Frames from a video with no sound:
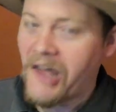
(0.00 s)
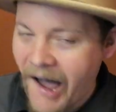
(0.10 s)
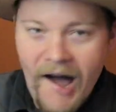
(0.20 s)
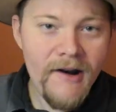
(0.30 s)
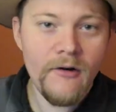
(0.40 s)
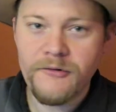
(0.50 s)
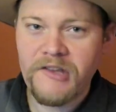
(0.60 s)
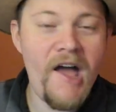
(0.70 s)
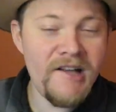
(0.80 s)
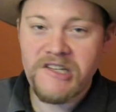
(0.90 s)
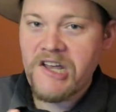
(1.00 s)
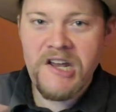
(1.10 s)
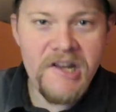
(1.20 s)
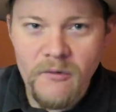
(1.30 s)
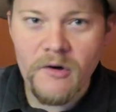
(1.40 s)
That I don't think, has
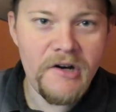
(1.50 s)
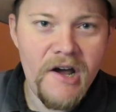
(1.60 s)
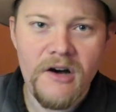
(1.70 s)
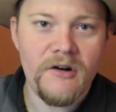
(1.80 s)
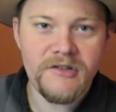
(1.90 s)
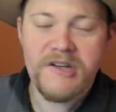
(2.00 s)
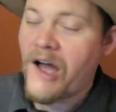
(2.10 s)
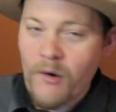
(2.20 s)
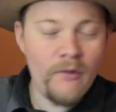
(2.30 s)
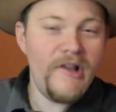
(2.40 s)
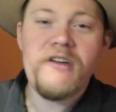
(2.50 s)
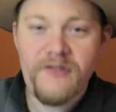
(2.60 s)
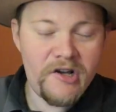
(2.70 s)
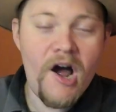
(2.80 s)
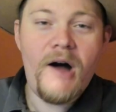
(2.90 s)
anyone else, I'll leave
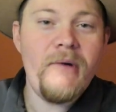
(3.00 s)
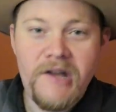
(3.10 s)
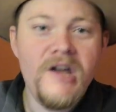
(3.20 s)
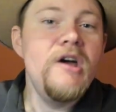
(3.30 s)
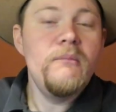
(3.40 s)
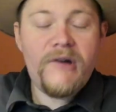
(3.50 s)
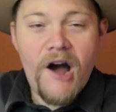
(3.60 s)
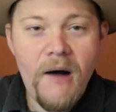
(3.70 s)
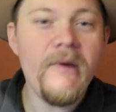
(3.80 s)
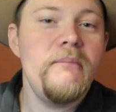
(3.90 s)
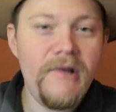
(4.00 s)
the comment, comment